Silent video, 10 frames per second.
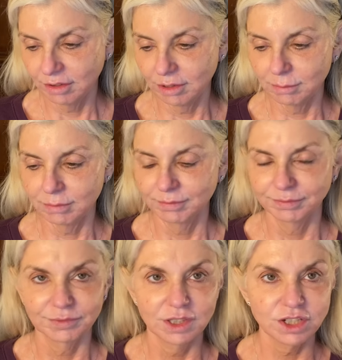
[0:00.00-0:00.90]
And
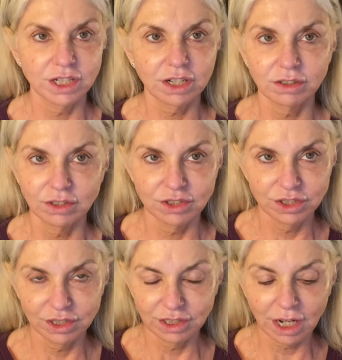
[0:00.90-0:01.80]
she,
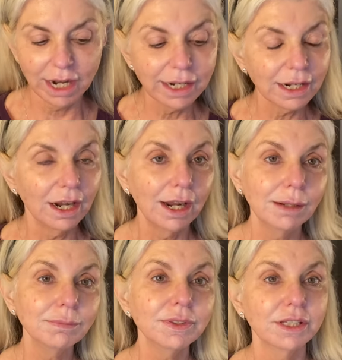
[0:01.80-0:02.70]
she I,
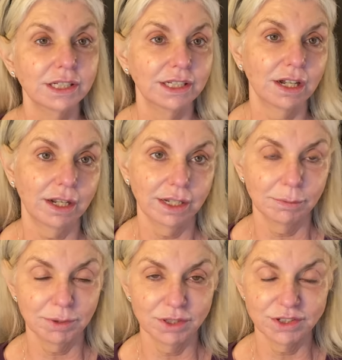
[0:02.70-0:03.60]
I'm the yaya
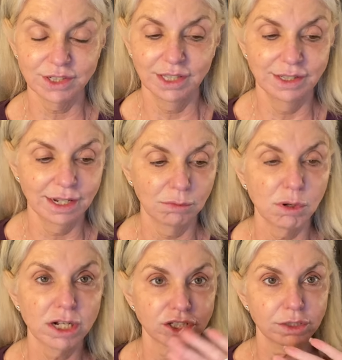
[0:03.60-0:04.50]
person that
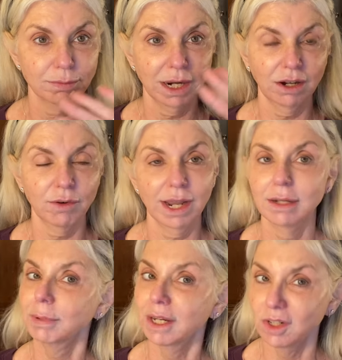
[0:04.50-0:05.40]
watched my
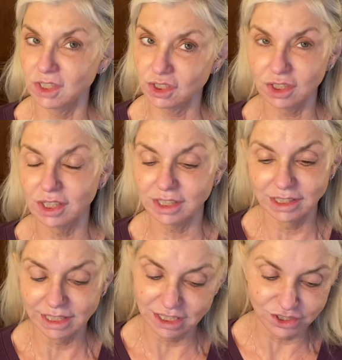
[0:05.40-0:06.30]
grandparents cook in
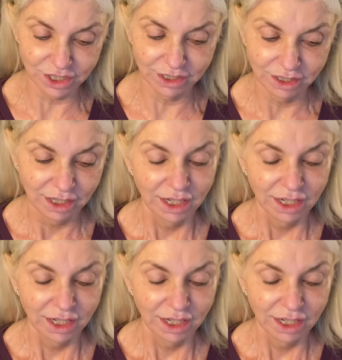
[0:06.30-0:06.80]
the kitchen.